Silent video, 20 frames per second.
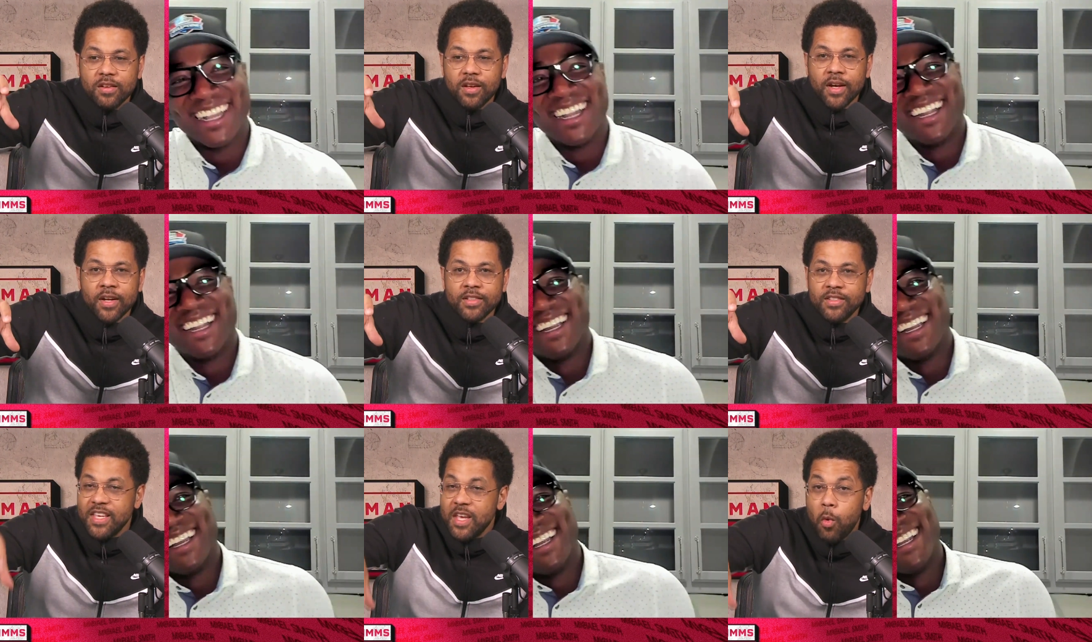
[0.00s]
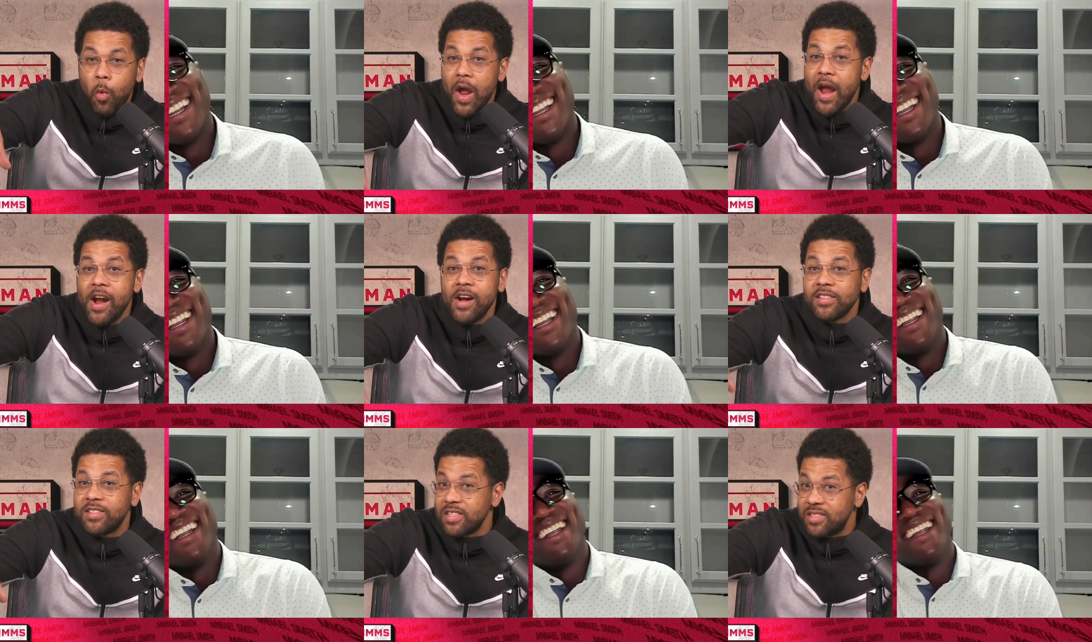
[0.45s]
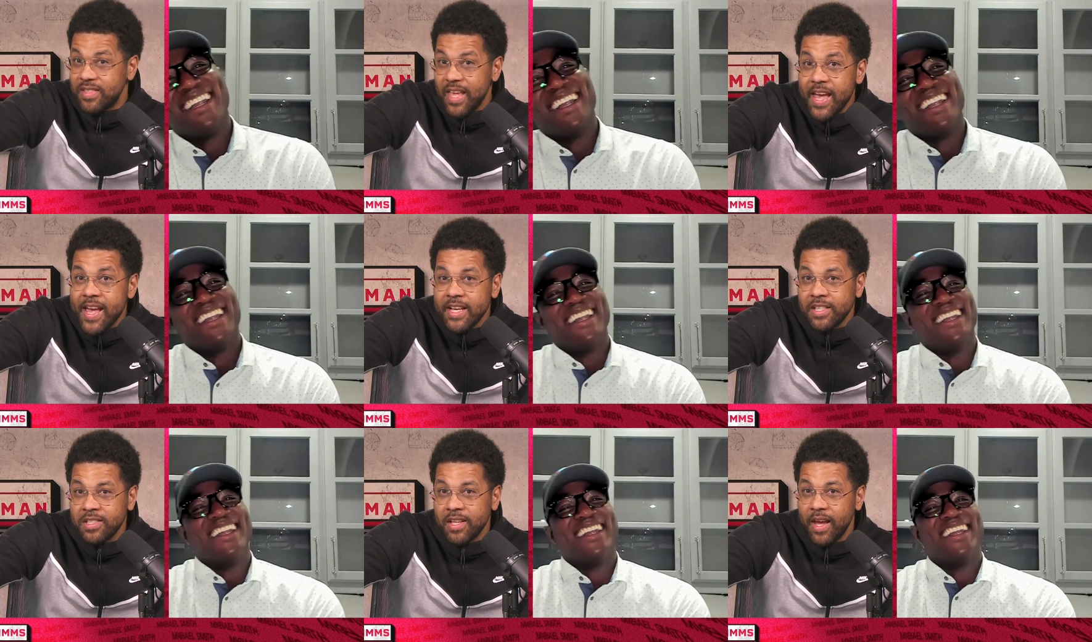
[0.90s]
Speaker 1: D Ware is a
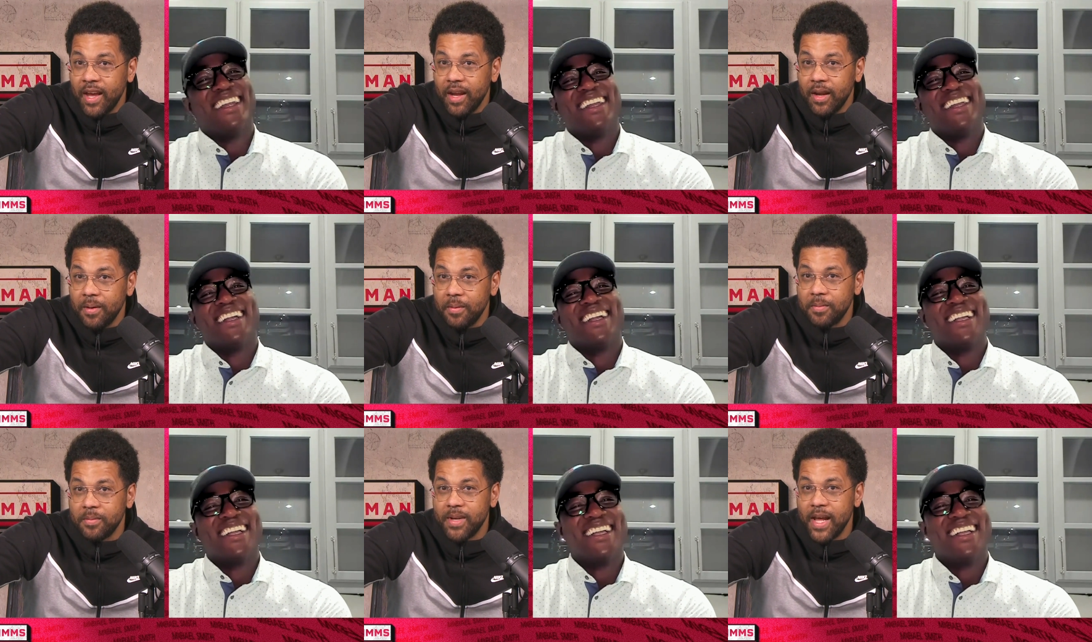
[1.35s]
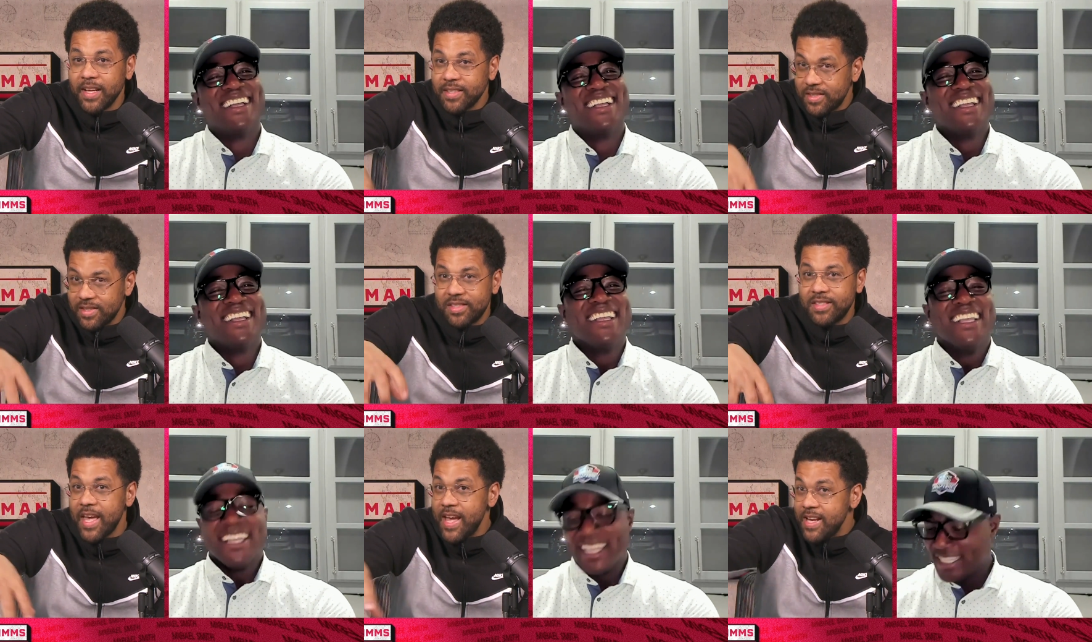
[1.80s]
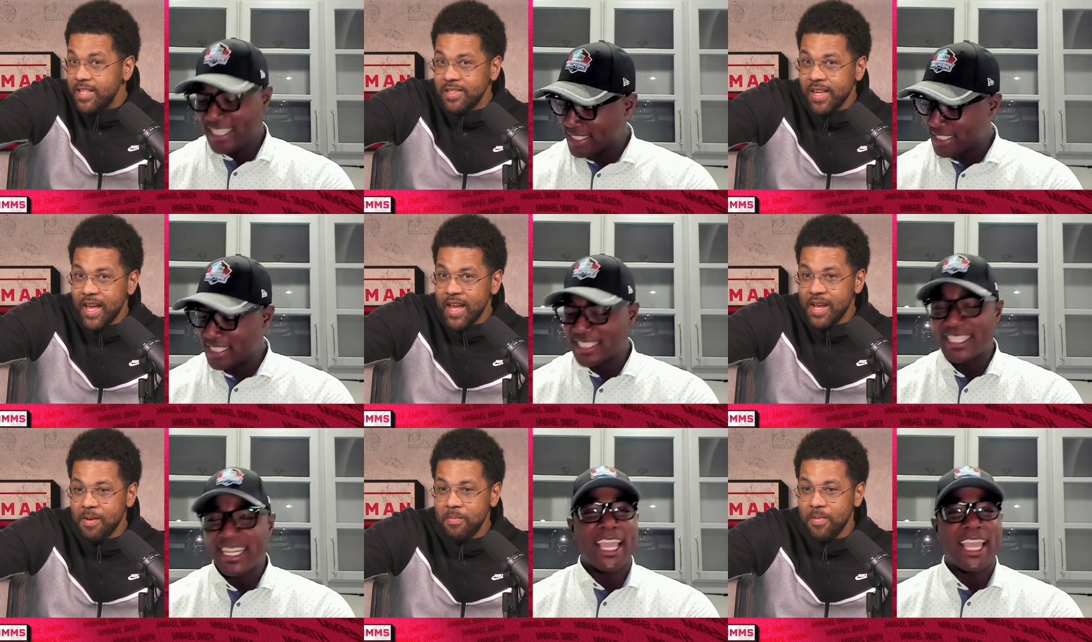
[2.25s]
stage name. That's the stage
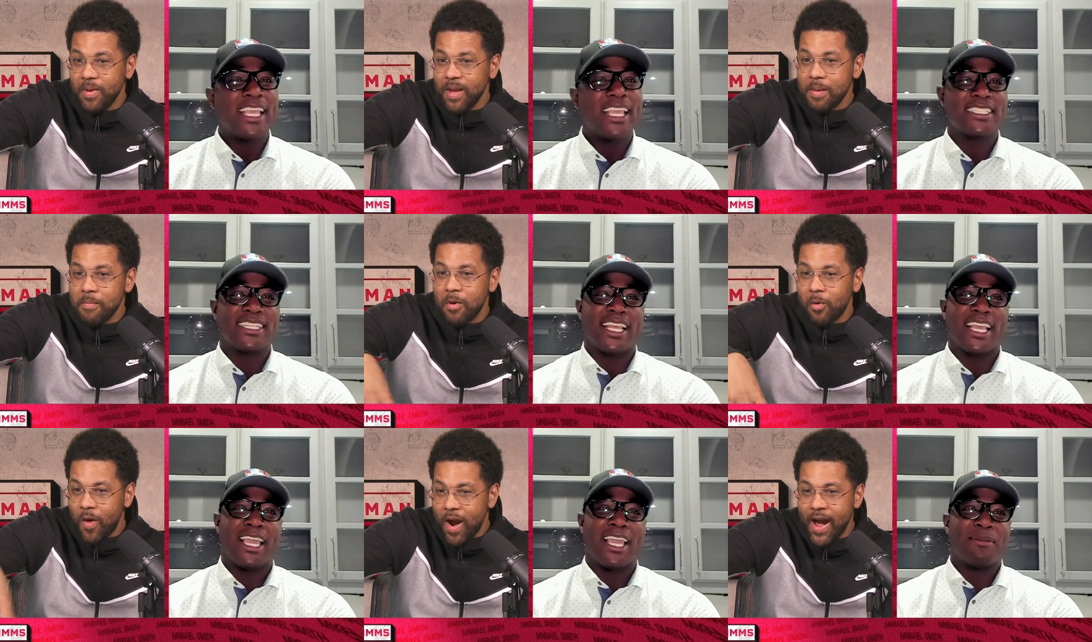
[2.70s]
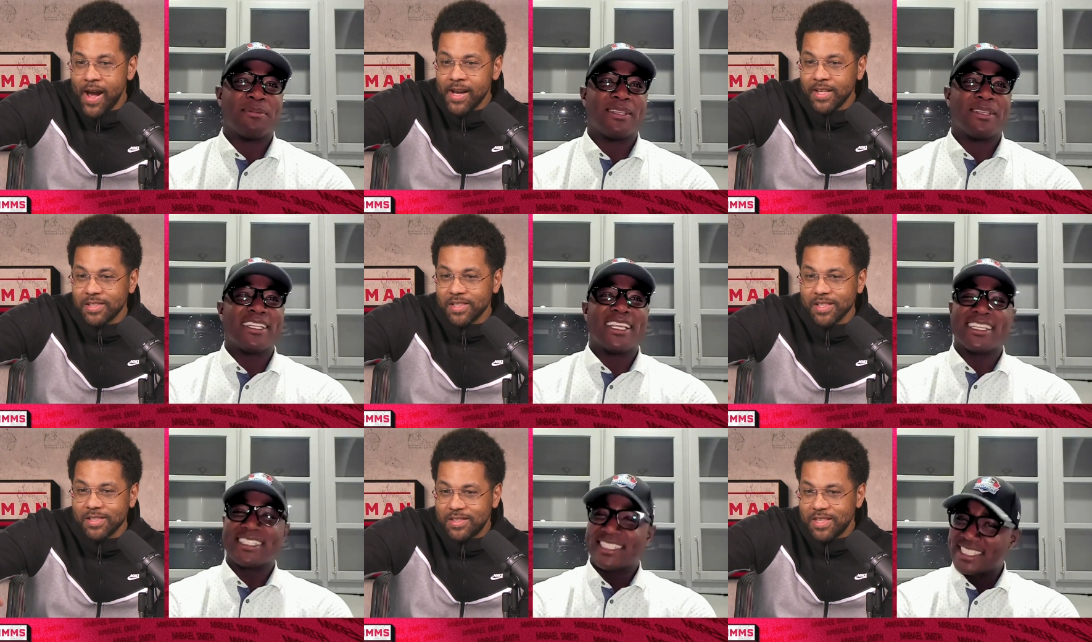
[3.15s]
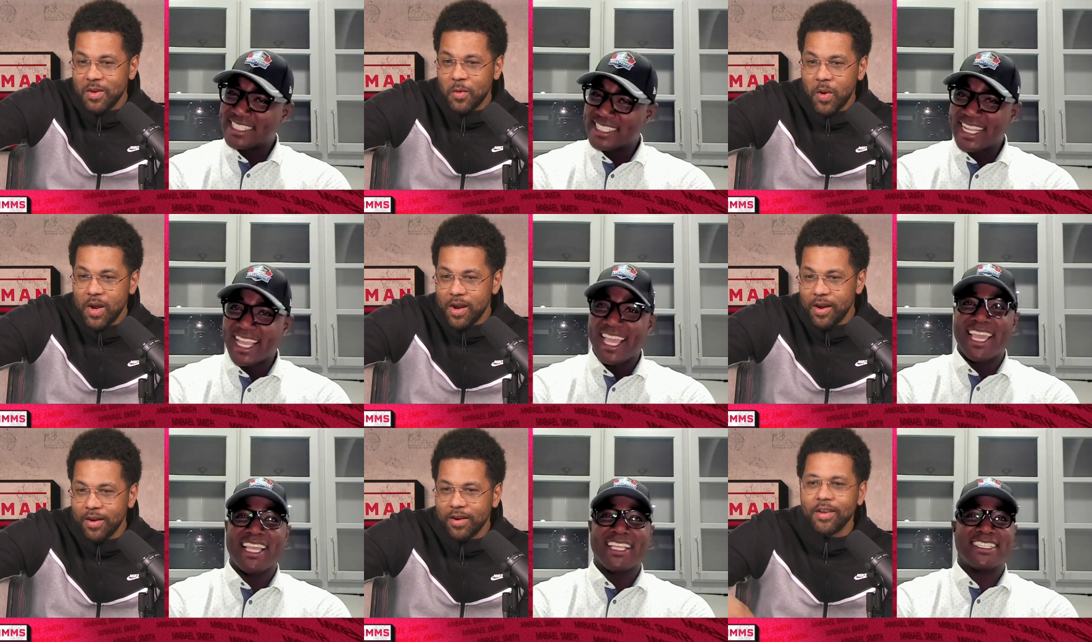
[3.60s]
name. Mirage is D Ware.
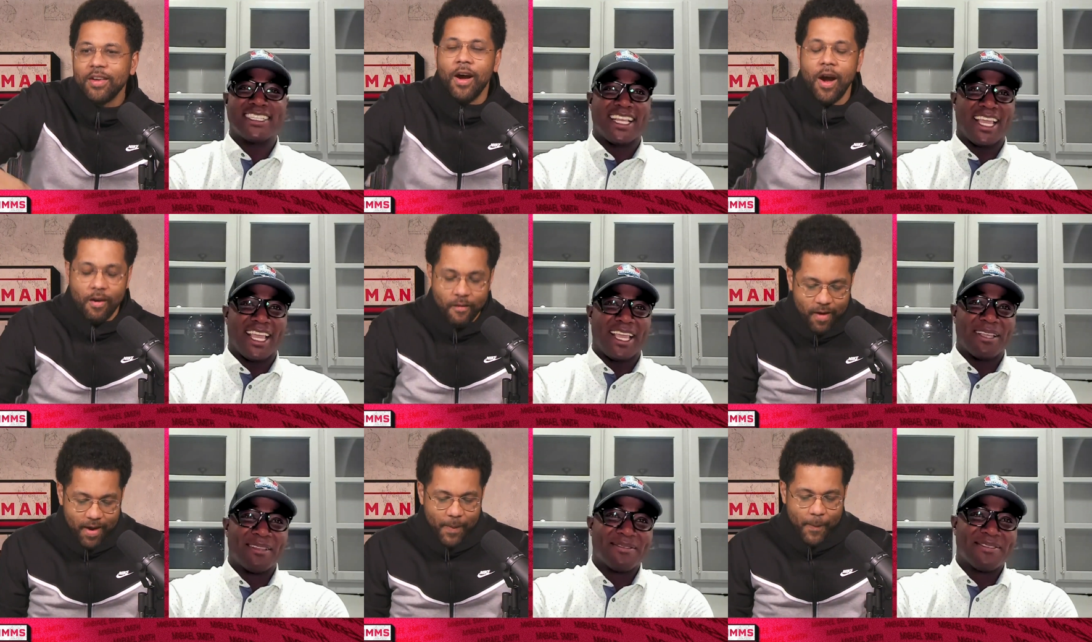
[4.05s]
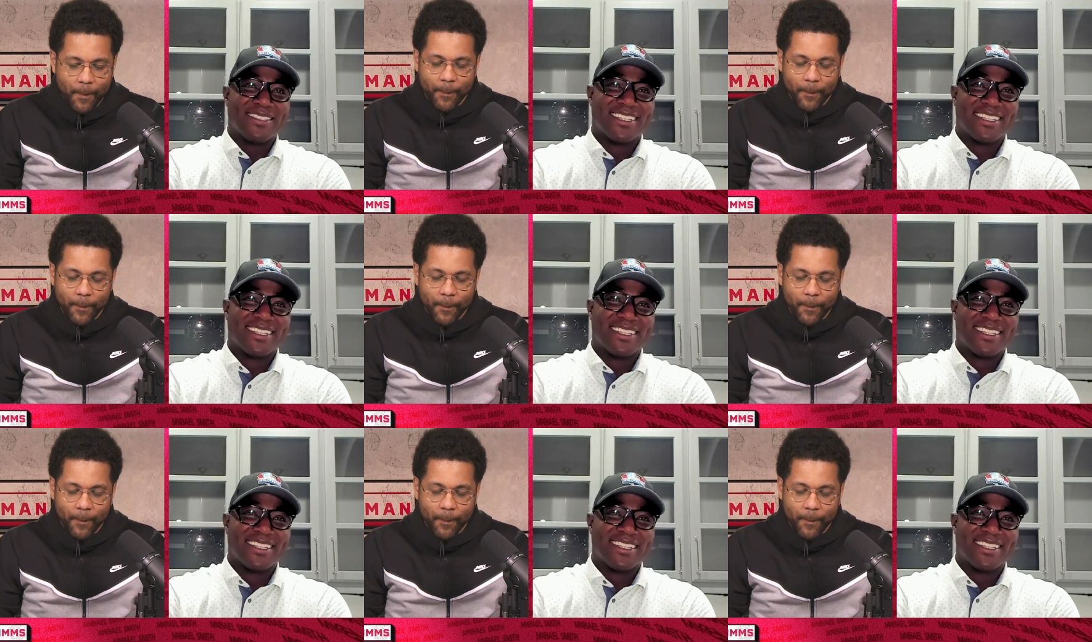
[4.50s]
All right.